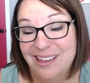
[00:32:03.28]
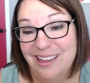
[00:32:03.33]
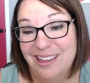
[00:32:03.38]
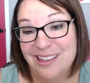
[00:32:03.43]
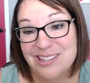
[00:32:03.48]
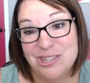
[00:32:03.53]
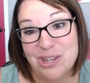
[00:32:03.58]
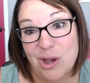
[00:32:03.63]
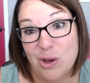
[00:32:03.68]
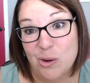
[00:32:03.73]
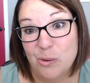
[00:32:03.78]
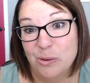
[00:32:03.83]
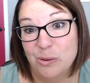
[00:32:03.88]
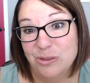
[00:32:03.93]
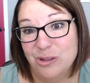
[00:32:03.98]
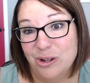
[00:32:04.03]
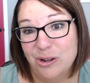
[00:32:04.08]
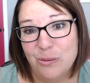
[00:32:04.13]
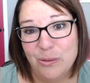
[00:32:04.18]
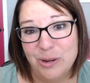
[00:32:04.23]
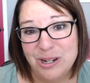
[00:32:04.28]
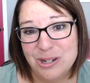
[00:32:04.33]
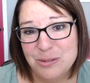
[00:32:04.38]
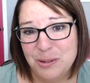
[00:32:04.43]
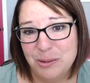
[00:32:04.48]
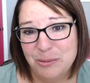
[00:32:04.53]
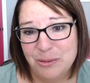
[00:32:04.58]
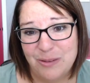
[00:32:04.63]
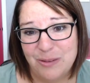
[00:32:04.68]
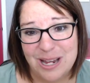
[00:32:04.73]
So they're going to
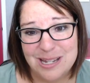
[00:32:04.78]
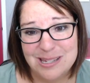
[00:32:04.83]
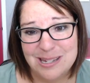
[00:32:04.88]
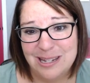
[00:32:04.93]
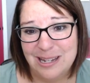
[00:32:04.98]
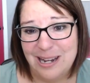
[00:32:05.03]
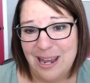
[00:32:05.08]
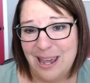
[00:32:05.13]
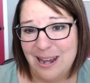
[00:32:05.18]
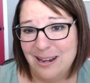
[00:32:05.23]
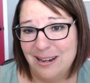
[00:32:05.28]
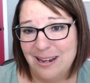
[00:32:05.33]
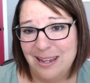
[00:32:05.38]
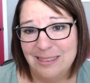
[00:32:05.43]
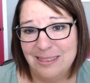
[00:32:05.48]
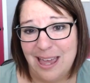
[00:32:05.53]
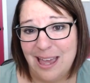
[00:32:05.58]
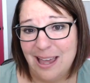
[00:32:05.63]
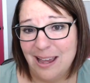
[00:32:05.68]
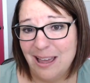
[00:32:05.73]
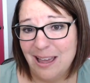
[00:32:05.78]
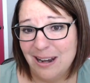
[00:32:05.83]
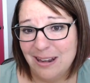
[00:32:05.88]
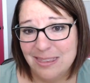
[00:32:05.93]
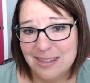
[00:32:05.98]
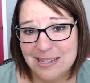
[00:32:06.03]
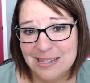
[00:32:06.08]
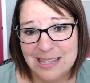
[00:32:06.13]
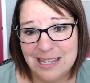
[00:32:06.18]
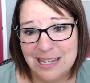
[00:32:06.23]
be revising and editing the heck out
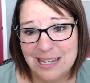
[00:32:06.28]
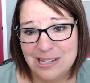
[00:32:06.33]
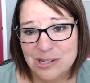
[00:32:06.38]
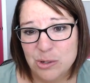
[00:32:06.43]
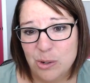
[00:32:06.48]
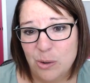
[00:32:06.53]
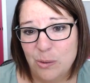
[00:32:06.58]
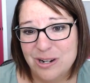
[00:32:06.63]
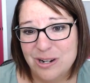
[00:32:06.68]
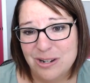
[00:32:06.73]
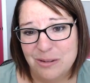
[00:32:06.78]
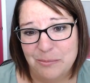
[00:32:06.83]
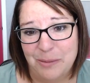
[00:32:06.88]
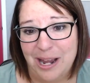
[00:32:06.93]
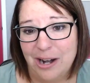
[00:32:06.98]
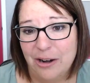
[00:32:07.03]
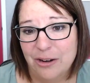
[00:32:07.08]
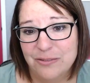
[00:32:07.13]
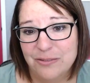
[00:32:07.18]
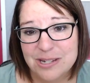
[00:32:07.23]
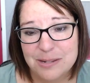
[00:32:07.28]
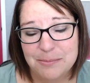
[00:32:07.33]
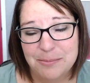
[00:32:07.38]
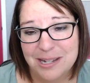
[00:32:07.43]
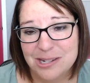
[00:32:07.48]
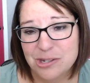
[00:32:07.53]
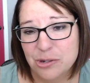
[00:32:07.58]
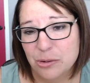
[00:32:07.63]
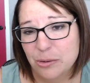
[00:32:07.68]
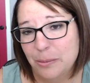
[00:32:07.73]
of this thing, so it doesn't matter if it's in
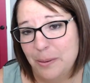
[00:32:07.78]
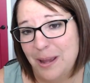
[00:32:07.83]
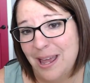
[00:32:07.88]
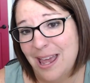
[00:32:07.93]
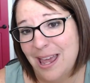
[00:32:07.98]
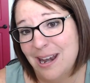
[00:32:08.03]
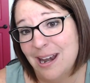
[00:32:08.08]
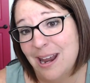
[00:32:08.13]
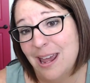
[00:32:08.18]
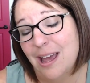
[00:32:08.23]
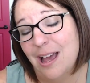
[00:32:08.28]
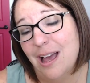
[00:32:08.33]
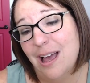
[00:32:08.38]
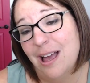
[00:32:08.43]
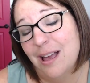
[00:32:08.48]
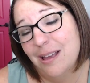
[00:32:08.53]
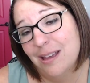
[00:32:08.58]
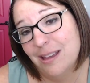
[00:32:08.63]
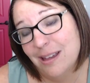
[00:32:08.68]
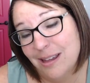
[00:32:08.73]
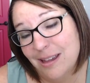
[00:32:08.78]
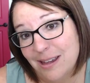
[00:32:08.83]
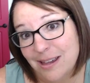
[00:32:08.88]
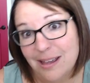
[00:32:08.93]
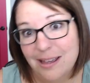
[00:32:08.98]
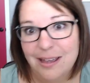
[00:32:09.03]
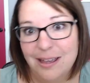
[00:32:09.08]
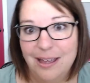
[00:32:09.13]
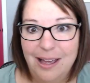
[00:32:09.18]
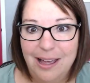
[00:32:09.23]
pencil or pen
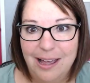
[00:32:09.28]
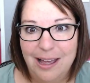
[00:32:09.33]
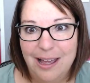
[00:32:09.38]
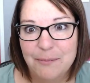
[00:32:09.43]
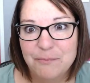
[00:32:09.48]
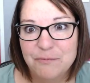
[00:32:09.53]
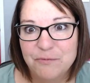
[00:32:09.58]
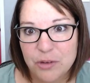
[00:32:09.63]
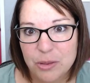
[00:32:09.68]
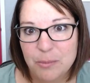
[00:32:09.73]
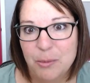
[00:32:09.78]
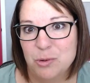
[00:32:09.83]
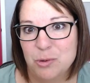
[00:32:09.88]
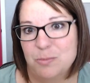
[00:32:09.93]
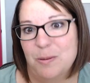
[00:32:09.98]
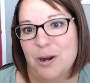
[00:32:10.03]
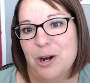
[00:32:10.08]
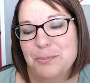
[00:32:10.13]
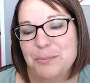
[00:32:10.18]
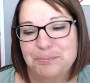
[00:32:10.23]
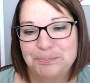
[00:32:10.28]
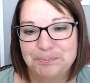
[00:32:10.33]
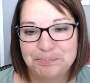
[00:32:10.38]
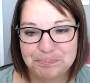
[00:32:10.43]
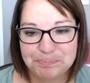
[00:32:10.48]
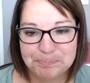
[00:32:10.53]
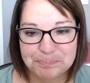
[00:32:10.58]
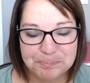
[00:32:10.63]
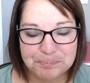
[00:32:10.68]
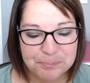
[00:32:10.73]
for the most part.
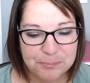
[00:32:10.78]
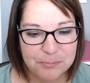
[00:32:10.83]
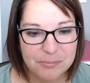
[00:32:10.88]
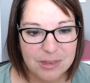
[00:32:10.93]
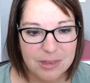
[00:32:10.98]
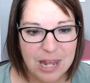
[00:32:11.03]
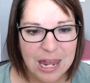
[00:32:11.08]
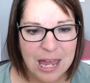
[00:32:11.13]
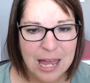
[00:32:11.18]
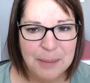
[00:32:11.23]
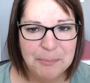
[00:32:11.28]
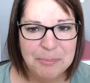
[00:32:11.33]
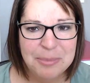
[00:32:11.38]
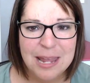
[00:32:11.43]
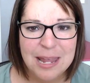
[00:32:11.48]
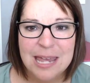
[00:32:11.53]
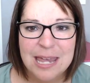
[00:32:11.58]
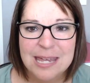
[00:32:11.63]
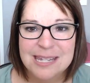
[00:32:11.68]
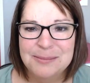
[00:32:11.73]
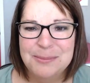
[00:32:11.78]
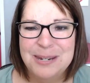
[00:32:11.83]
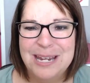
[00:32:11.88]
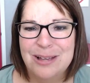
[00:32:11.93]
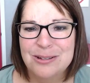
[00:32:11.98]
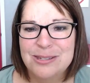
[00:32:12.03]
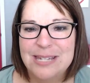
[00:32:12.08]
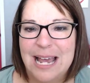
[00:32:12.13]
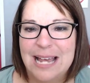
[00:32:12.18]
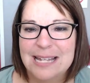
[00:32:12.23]
Um, somebody
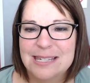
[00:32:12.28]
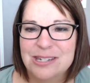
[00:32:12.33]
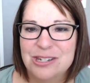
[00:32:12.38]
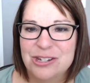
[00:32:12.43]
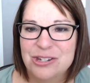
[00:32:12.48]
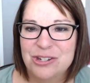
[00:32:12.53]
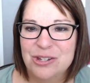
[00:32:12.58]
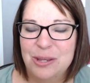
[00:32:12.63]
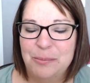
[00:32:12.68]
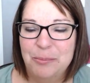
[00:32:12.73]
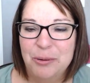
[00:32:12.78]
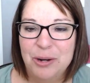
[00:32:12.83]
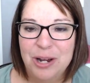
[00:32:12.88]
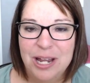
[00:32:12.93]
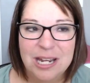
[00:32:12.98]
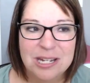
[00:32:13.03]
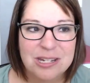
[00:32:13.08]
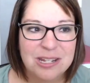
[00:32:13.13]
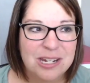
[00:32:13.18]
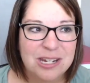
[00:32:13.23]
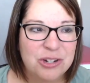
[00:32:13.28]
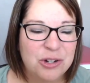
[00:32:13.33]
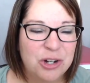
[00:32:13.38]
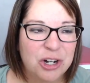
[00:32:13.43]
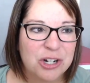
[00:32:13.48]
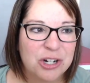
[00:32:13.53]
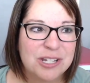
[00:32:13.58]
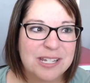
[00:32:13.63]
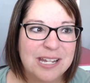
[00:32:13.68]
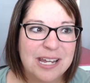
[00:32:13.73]
else asked, do they print? Do they do
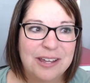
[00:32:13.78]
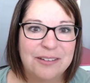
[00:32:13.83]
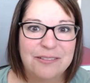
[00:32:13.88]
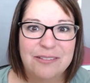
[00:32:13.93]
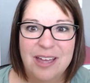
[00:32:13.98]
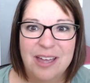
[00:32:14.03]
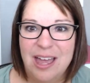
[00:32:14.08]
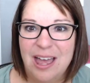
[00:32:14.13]
cursive?